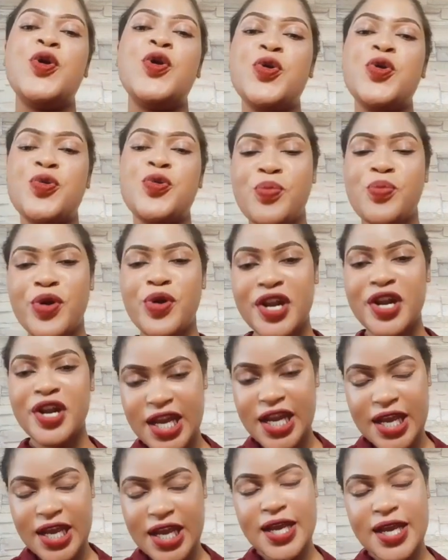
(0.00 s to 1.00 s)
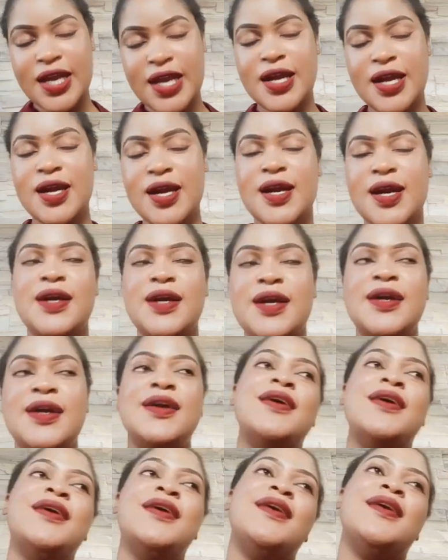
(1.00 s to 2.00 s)
Good morning,
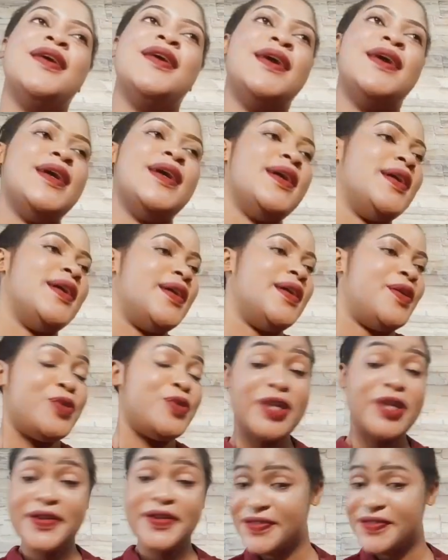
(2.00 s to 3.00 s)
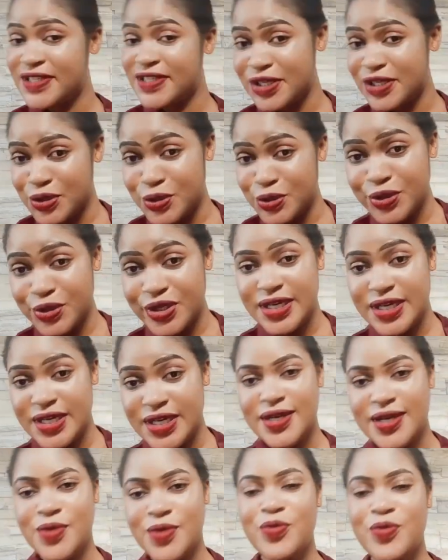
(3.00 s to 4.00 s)
good
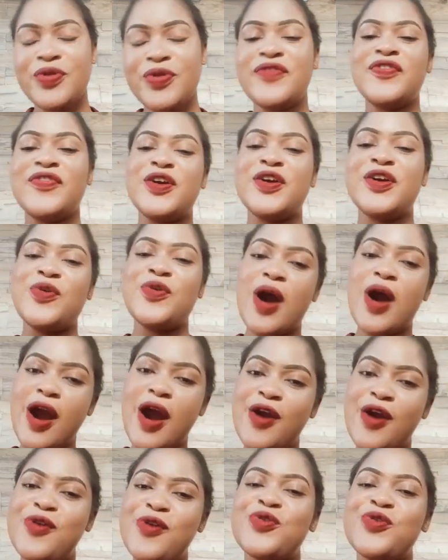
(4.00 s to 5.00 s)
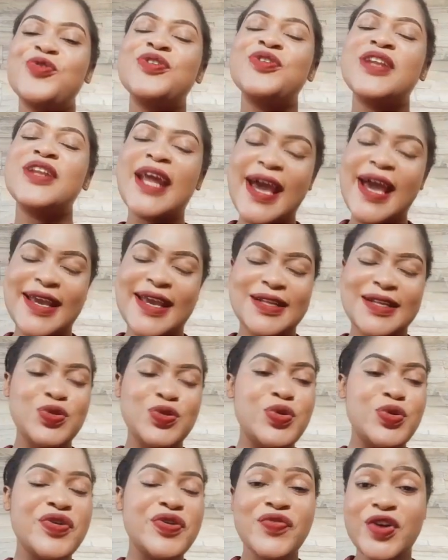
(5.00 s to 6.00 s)
afternoon, wherever you are. Good
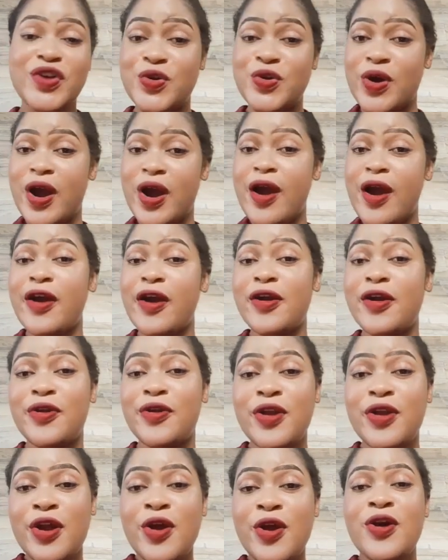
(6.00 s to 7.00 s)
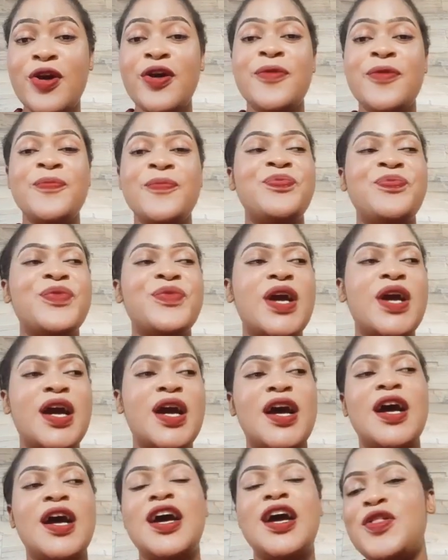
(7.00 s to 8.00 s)
night, wherever you are.
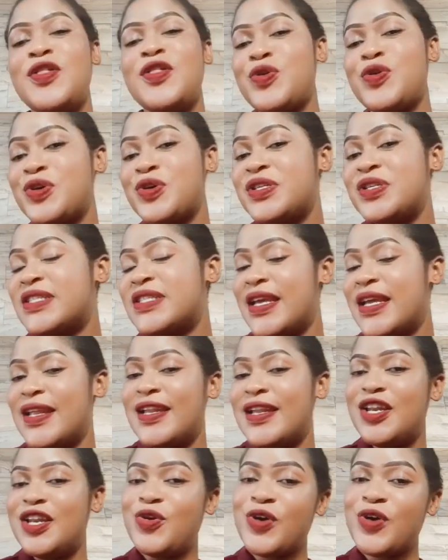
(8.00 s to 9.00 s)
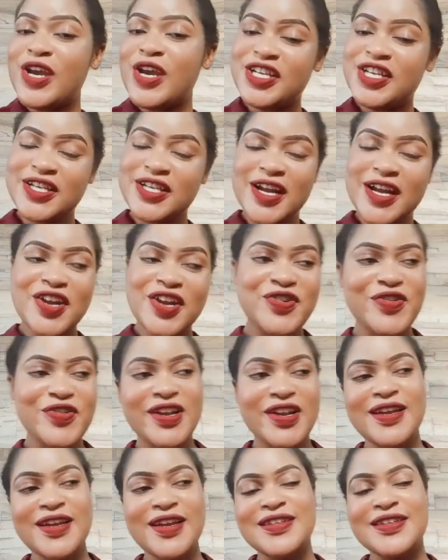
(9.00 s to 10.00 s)
Those in Deutsch
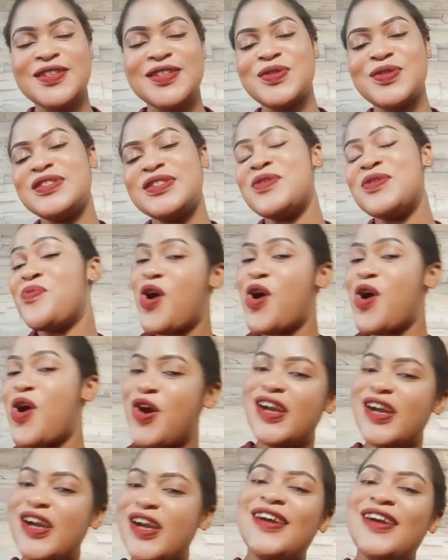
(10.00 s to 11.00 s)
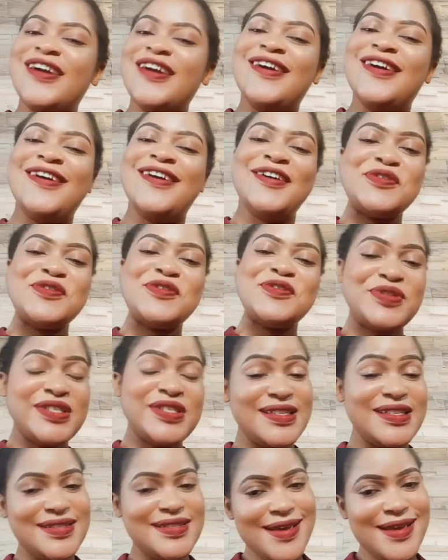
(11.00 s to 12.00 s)
countries, guten Morgen,
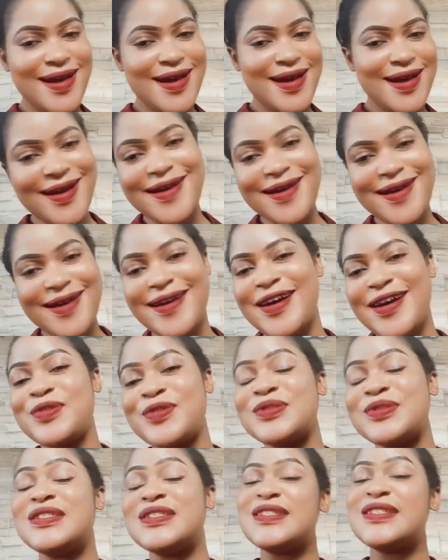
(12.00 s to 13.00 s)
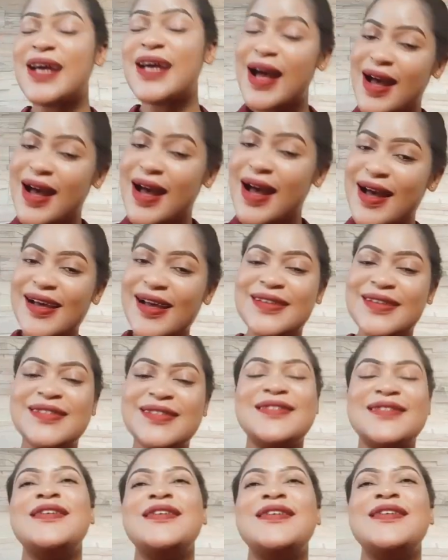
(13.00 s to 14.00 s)
guten Tag, guten
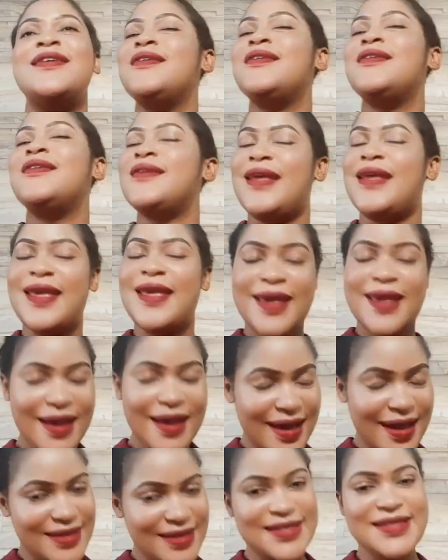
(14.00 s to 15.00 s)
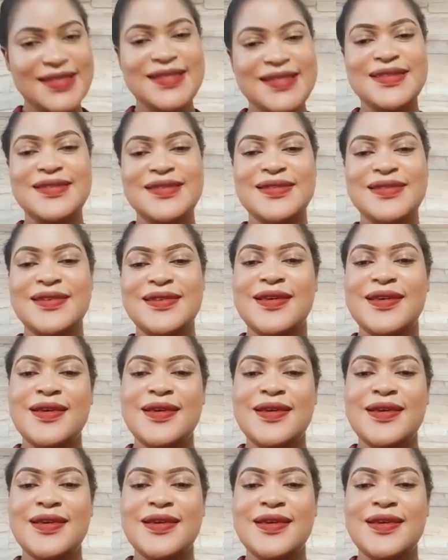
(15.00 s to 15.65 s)
Nacht. Yes.